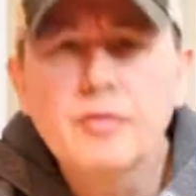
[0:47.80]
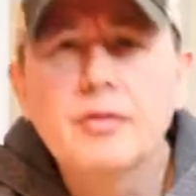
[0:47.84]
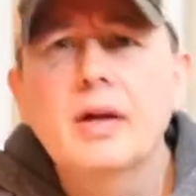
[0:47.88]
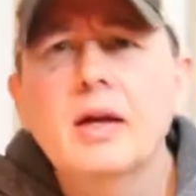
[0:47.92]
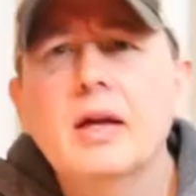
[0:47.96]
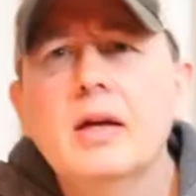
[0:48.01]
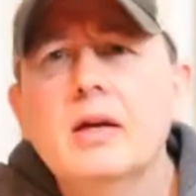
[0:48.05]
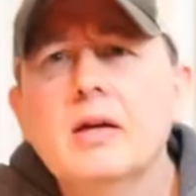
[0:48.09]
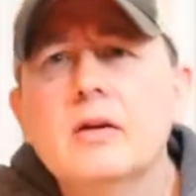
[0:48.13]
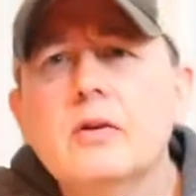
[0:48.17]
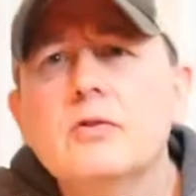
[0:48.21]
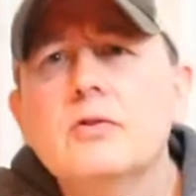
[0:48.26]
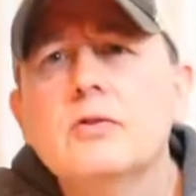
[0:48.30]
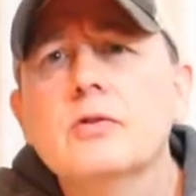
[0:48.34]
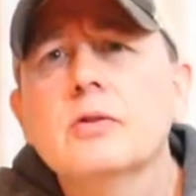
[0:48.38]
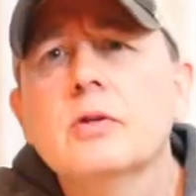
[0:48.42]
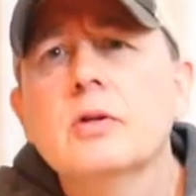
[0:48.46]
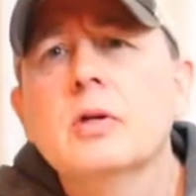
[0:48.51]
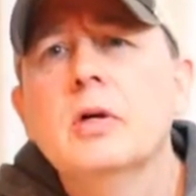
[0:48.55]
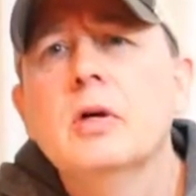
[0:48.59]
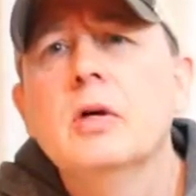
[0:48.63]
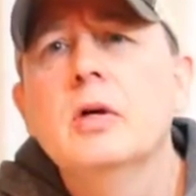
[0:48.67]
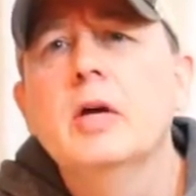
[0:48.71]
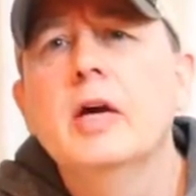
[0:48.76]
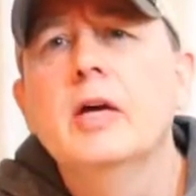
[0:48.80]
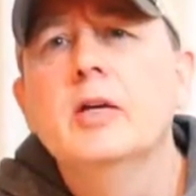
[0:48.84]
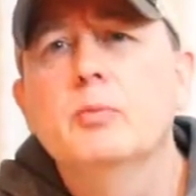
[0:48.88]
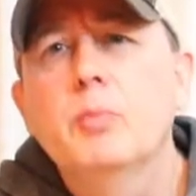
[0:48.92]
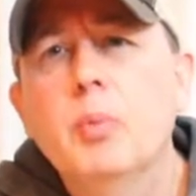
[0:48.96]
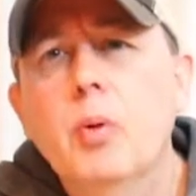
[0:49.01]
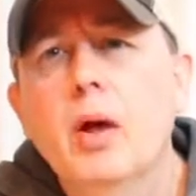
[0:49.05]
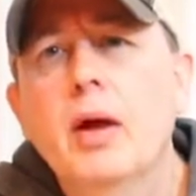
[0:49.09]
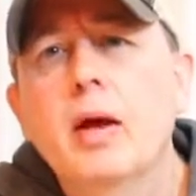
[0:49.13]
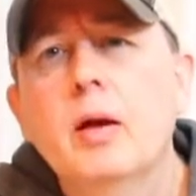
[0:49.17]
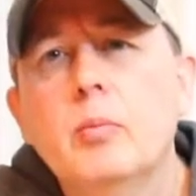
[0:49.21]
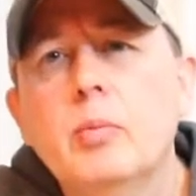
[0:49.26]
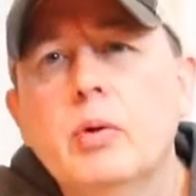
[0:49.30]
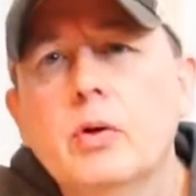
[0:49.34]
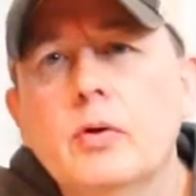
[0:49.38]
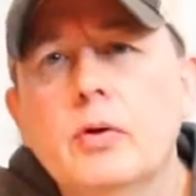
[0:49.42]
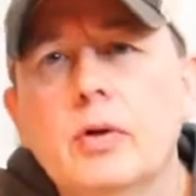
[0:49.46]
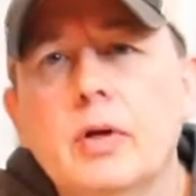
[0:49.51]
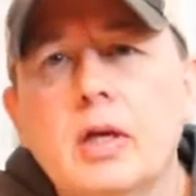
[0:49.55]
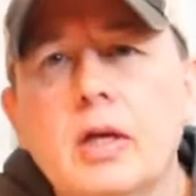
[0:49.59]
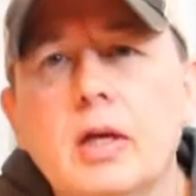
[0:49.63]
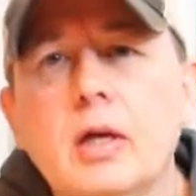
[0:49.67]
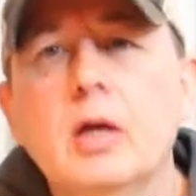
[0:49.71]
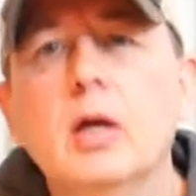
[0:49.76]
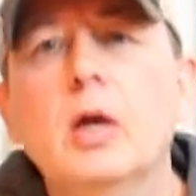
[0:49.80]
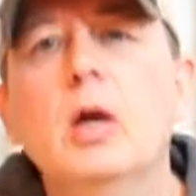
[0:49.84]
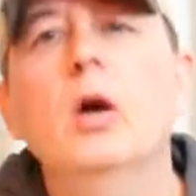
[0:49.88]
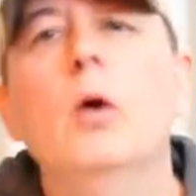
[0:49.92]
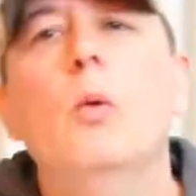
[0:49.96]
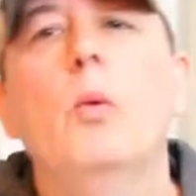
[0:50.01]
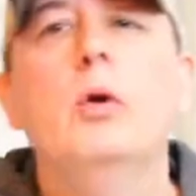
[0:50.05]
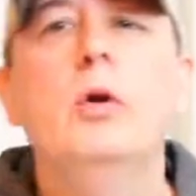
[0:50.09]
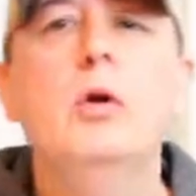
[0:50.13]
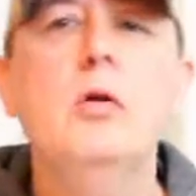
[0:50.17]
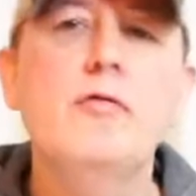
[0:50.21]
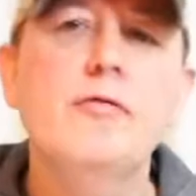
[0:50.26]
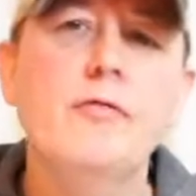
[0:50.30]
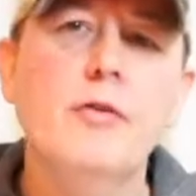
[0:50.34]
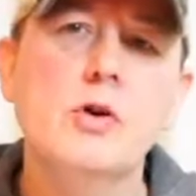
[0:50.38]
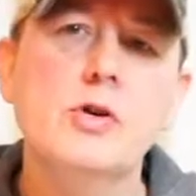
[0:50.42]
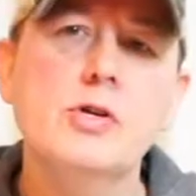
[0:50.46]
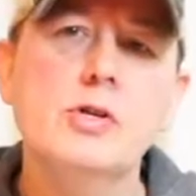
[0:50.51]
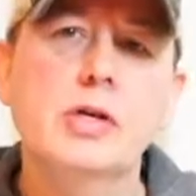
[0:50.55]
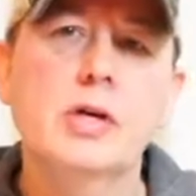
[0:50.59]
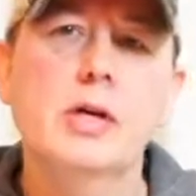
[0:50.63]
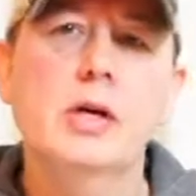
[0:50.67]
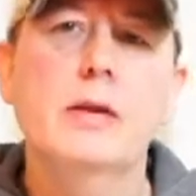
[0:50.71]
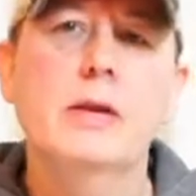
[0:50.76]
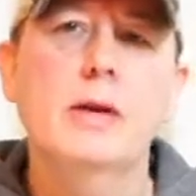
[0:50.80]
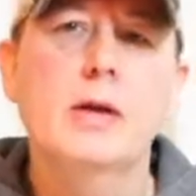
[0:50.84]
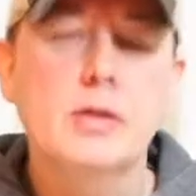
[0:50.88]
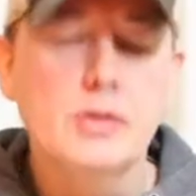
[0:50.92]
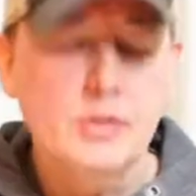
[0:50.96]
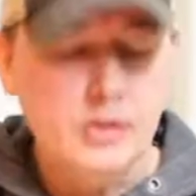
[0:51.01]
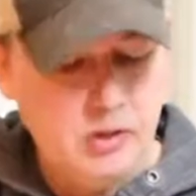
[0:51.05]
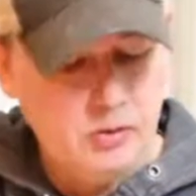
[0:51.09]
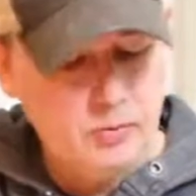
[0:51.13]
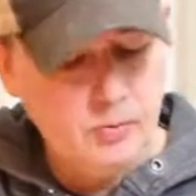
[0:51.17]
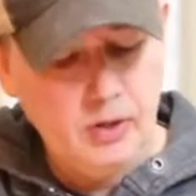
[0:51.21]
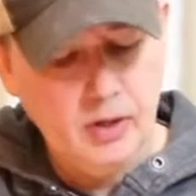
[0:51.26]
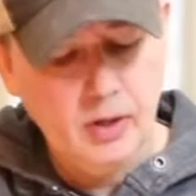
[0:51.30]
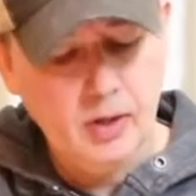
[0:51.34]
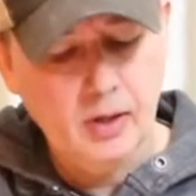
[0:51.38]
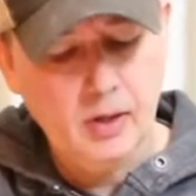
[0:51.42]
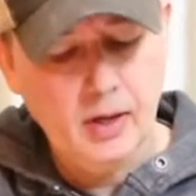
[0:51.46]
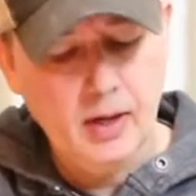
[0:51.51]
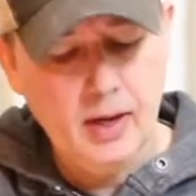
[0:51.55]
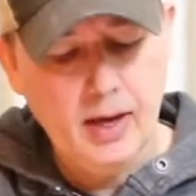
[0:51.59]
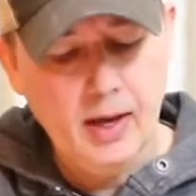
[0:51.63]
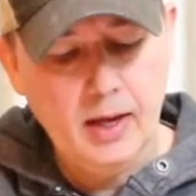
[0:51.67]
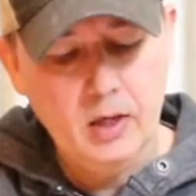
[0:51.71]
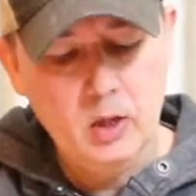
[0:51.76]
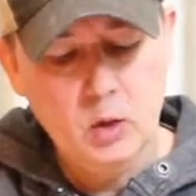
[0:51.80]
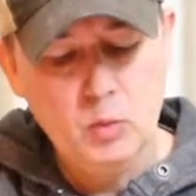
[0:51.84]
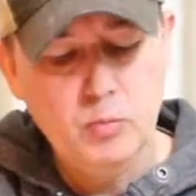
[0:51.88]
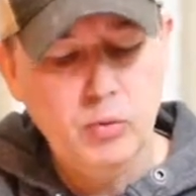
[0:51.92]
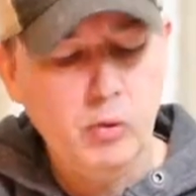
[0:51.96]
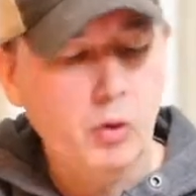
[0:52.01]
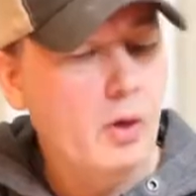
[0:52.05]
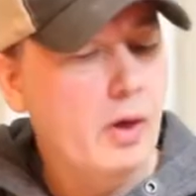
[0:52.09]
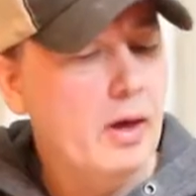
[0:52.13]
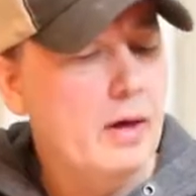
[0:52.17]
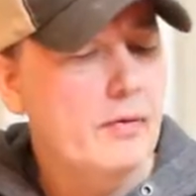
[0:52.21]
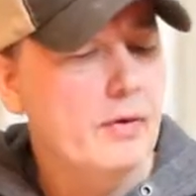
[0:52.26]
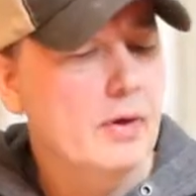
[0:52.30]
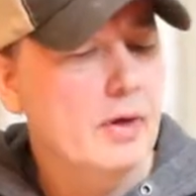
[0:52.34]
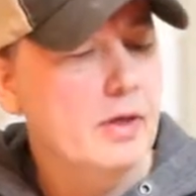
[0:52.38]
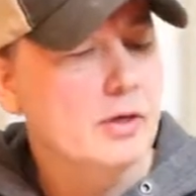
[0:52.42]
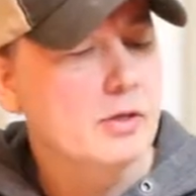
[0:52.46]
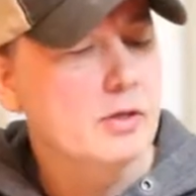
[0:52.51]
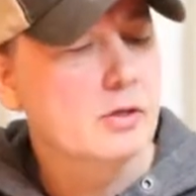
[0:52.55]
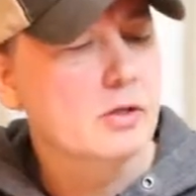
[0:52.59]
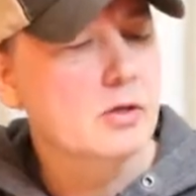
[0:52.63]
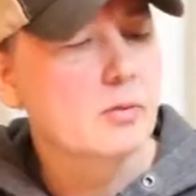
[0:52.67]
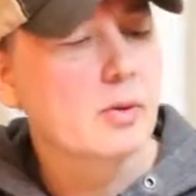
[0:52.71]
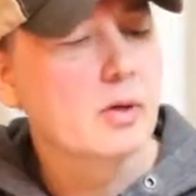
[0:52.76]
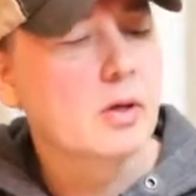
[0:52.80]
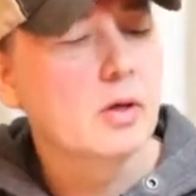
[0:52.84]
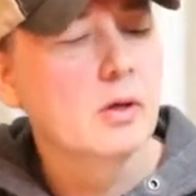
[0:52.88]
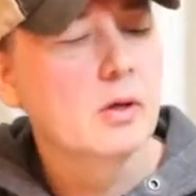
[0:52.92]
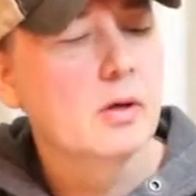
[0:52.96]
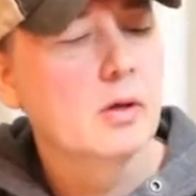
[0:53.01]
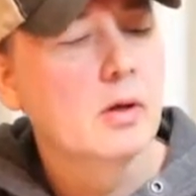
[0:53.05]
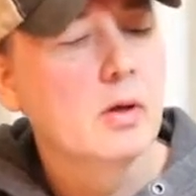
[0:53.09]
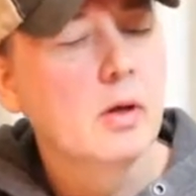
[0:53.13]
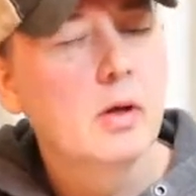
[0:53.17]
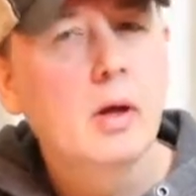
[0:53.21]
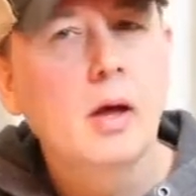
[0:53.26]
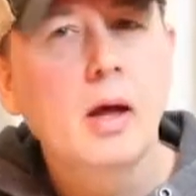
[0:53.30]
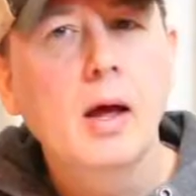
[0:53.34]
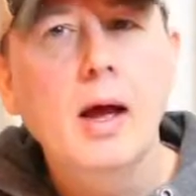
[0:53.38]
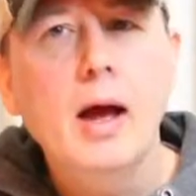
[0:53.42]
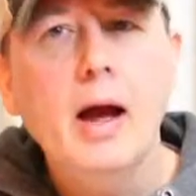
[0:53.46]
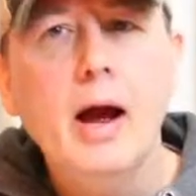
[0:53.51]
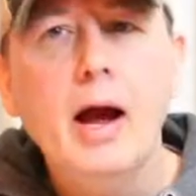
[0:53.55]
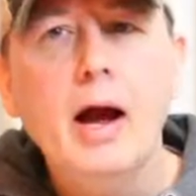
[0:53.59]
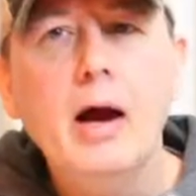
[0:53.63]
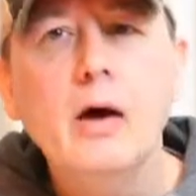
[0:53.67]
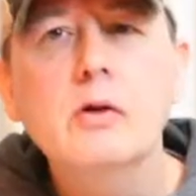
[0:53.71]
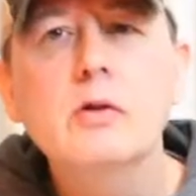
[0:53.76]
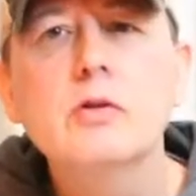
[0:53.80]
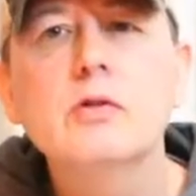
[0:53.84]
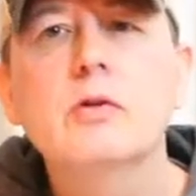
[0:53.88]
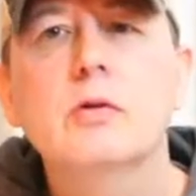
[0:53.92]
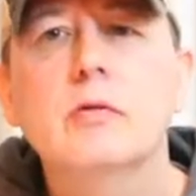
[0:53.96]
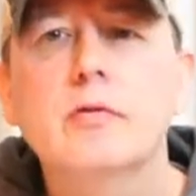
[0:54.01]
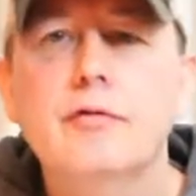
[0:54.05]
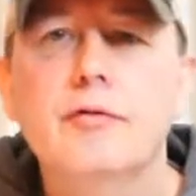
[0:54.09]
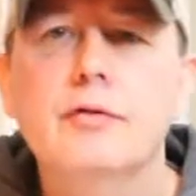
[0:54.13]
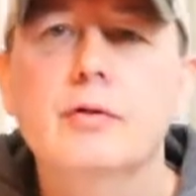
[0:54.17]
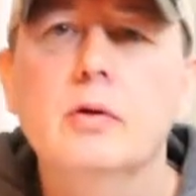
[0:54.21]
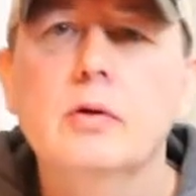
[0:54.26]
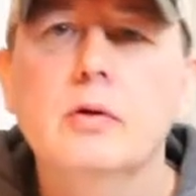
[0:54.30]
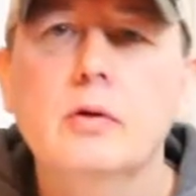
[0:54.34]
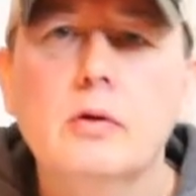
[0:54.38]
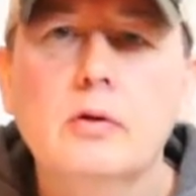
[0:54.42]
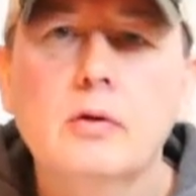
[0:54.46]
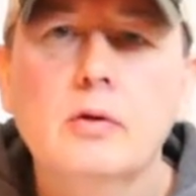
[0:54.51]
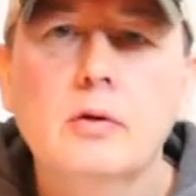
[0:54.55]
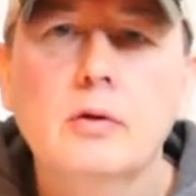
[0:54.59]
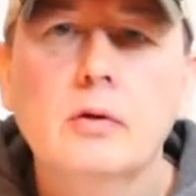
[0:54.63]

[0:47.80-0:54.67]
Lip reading: thing is playability. When you first get an instrument and you play the instrument, how does it feel?